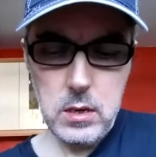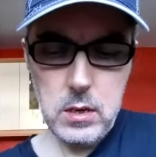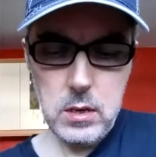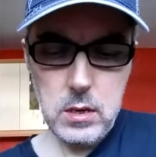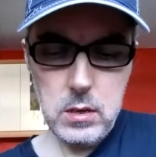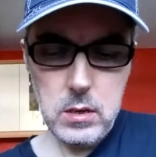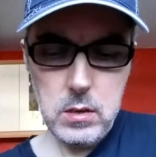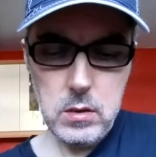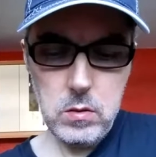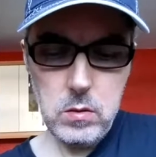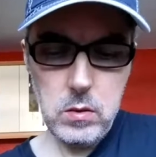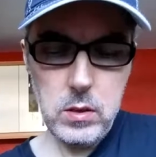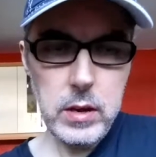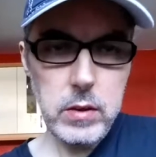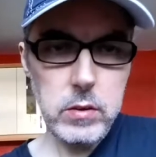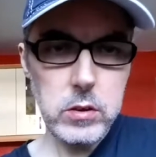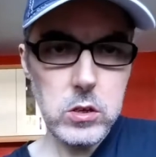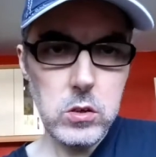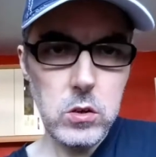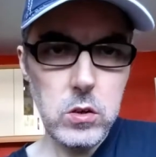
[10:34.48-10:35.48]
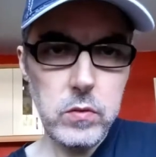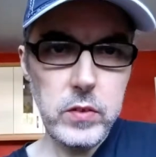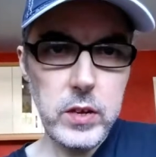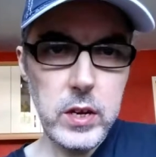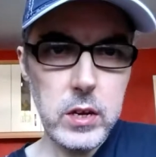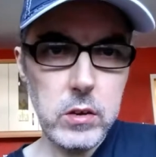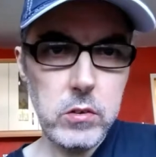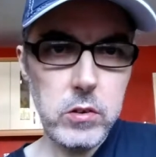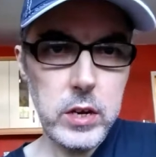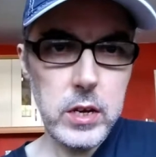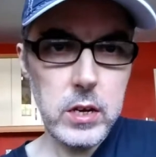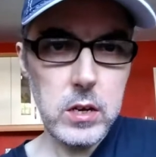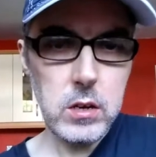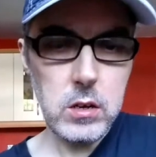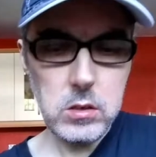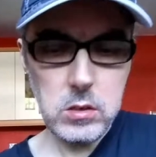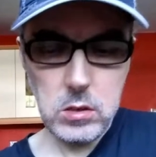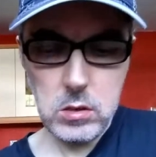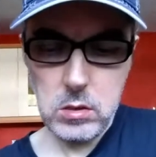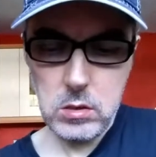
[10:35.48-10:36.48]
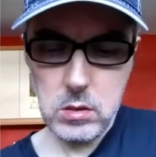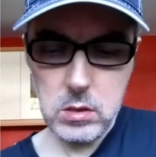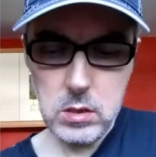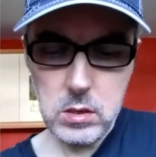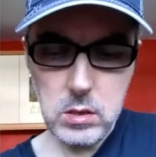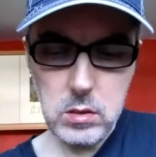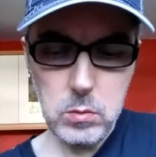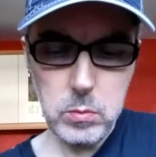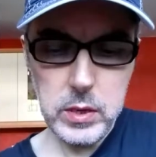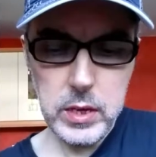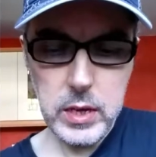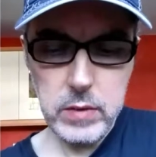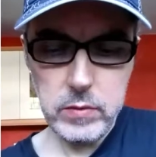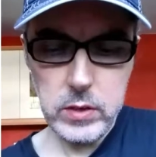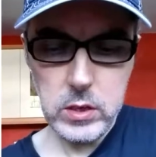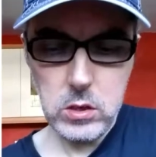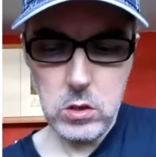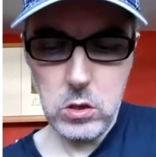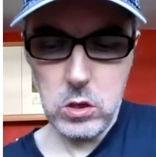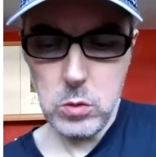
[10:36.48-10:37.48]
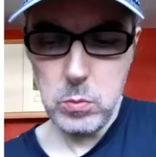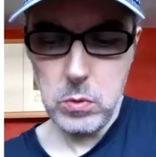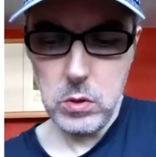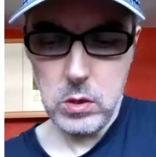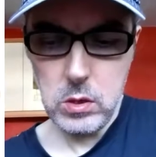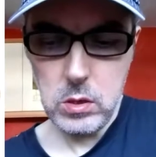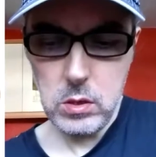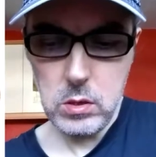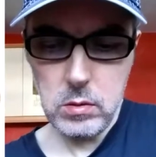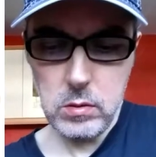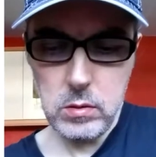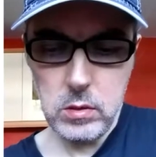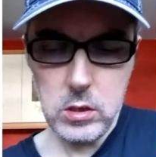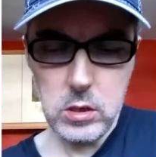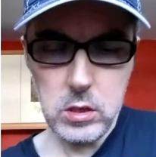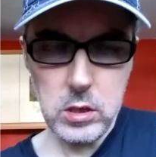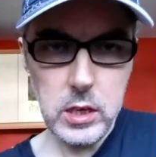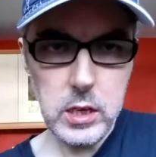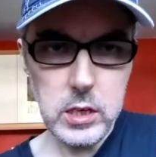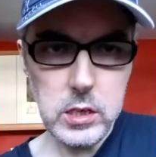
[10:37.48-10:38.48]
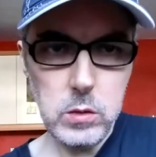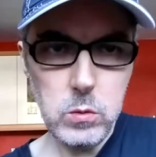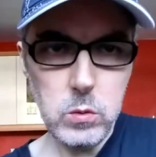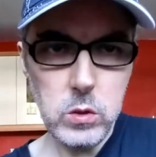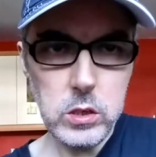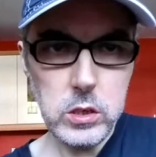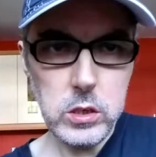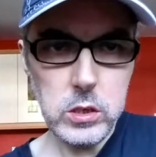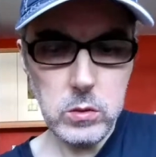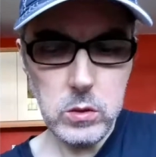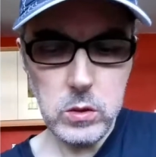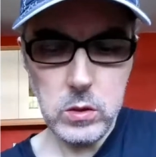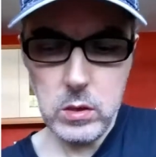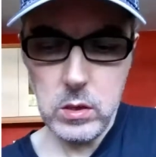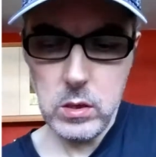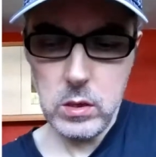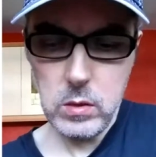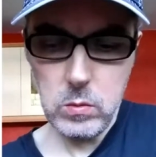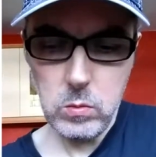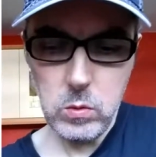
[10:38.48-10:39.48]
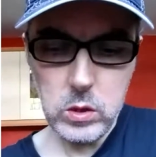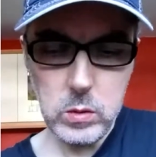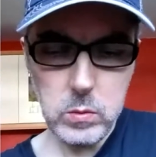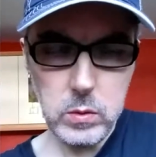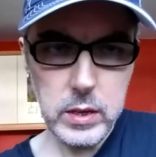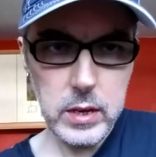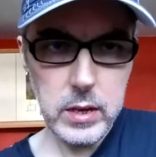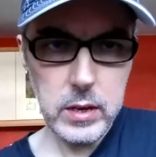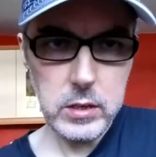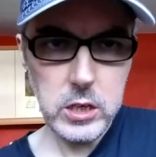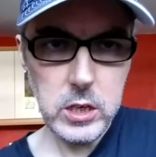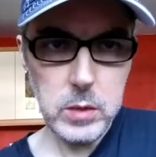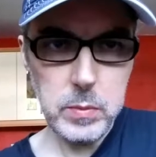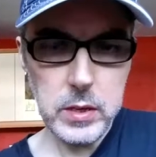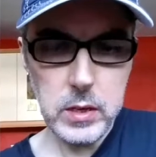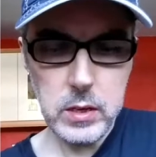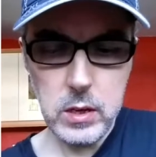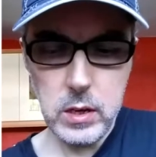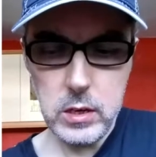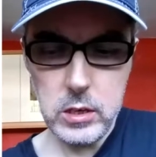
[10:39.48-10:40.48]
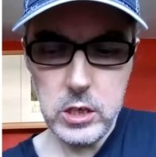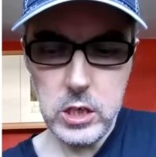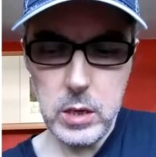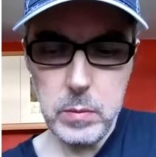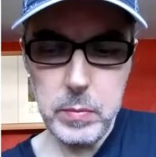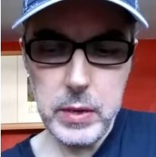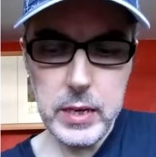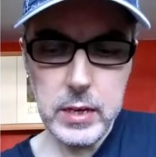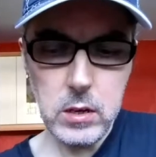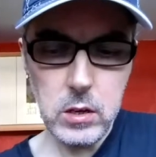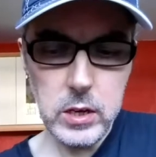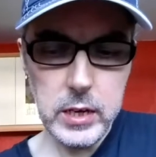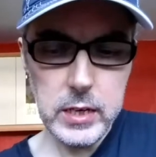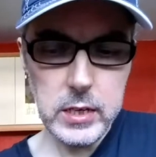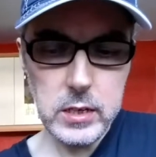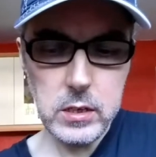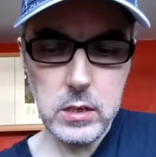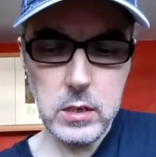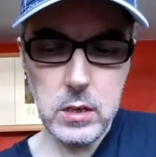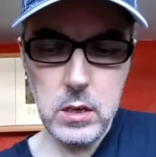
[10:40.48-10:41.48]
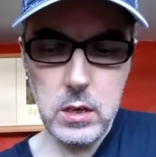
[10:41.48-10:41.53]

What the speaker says: I don't know. Let us know if you agree or not. Nobody ever does, but just in case you want to chip in on it.